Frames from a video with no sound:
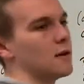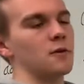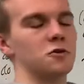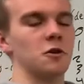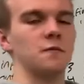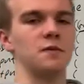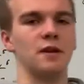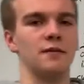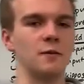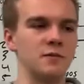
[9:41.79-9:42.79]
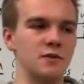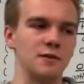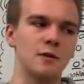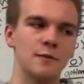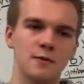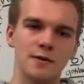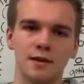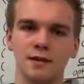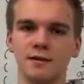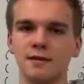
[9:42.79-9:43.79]
which hopefully I've helped you a little bit
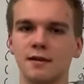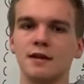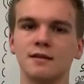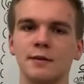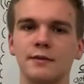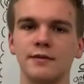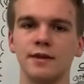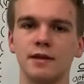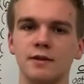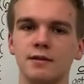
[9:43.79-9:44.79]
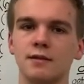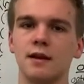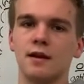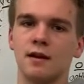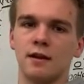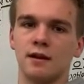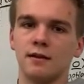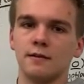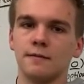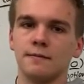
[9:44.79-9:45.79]
with in these last couple of videos,
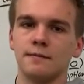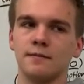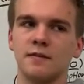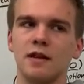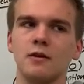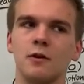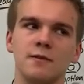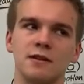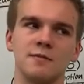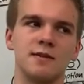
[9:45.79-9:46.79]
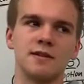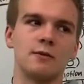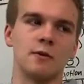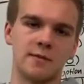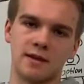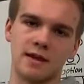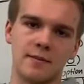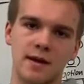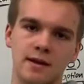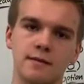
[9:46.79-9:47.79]
then hopefully this pset won't be
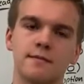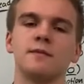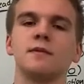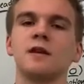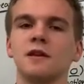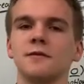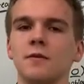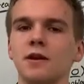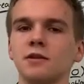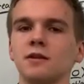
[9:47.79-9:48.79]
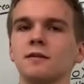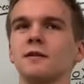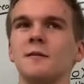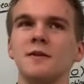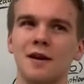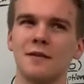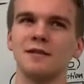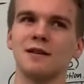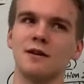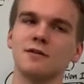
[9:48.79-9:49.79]
that bad. Thanks for watching. Come into
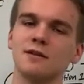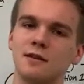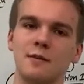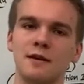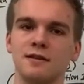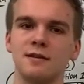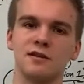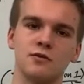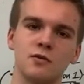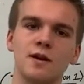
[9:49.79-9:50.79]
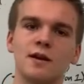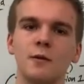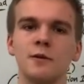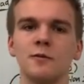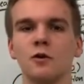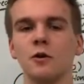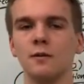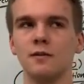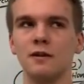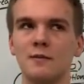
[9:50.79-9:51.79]
office hours, email the CS201 help
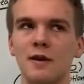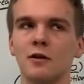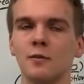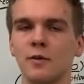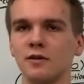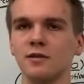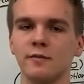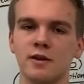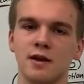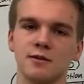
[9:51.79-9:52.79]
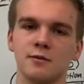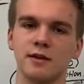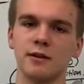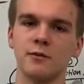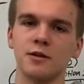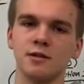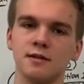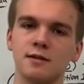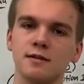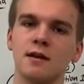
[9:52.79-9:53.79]
email or post on Piazza with any
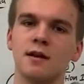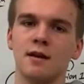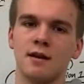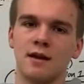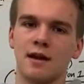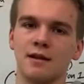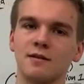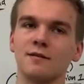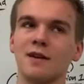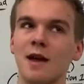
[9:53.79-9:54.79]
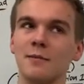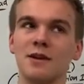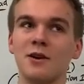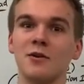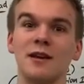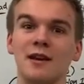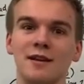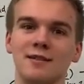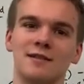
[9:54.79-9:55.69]
questions, and happy coding!